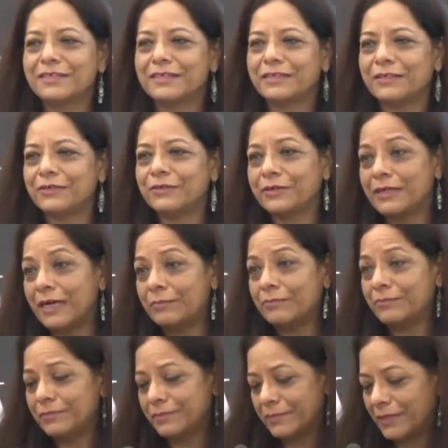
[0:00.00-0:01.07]
You
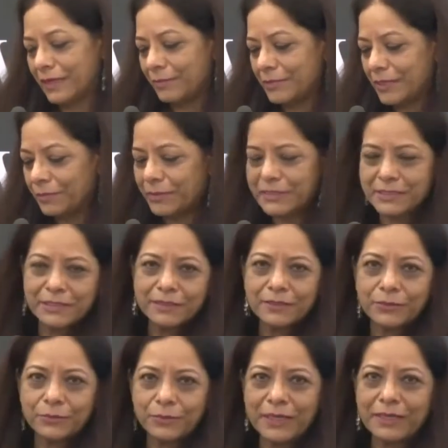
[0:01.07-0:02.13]
come in a particular
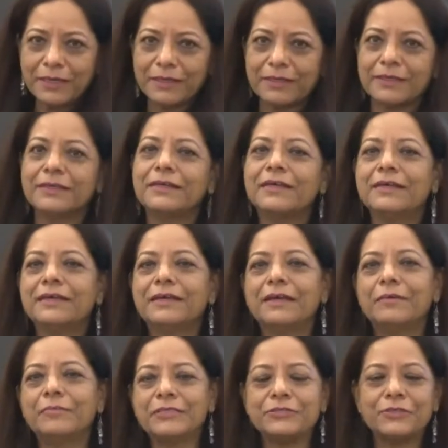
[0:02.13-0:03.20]
way,
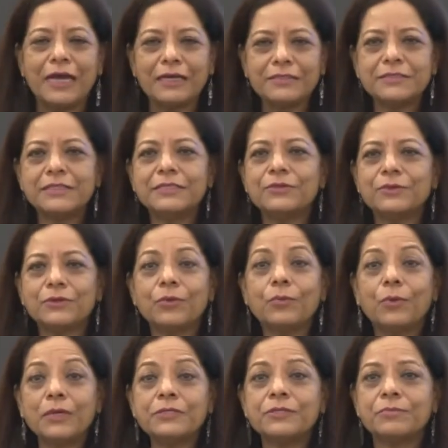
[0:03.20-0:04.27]
but you actually don't know
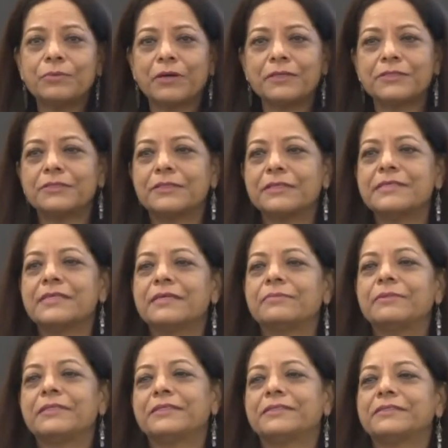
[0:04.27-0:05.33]
what you brought to the
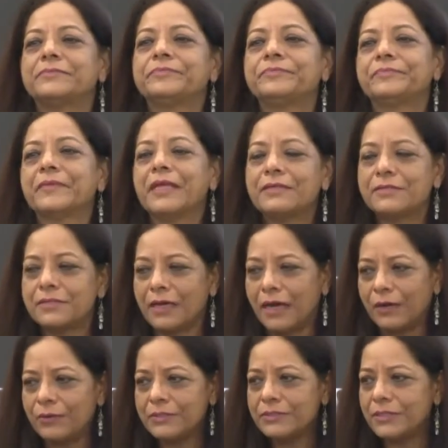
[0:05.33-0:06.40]
table. So
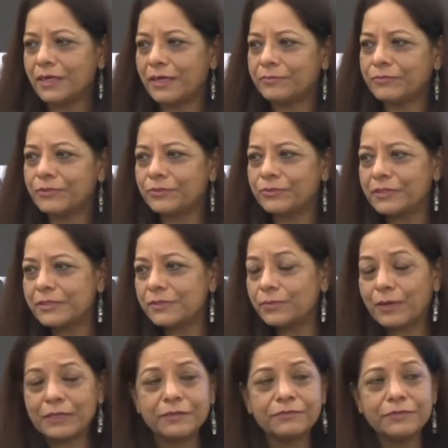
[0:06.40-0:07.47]
our job through this
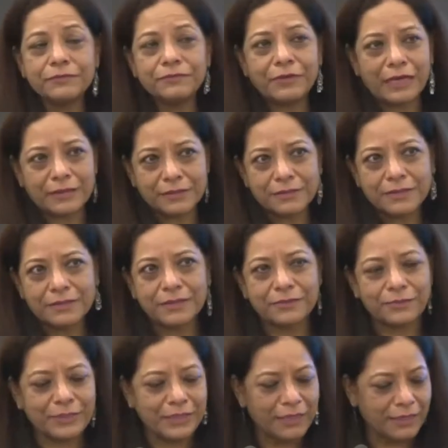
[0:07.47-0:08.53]
wonderful faculty that
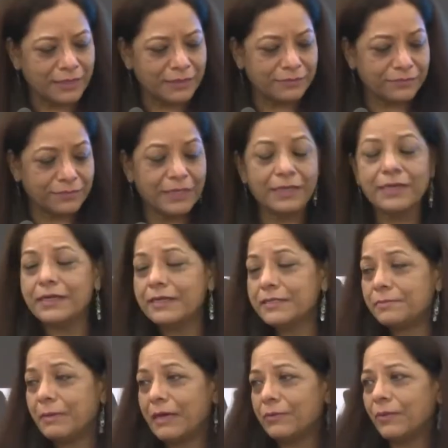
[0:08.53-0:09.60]
we have is
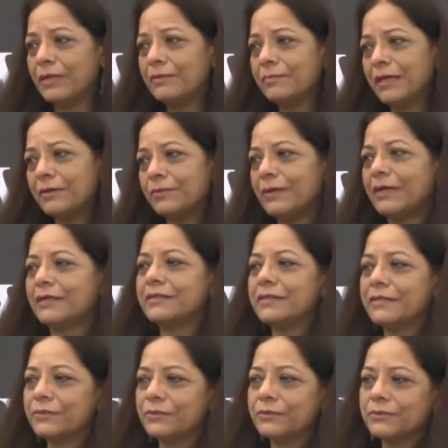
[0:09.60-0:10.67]
by one,
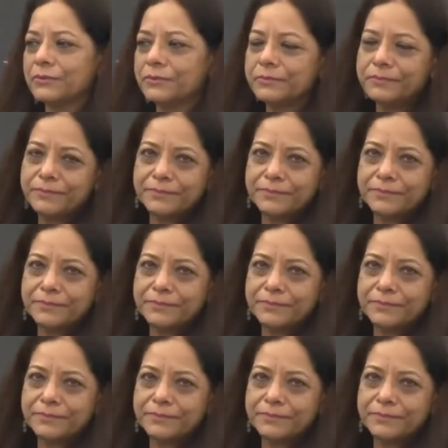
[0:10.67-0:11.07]
the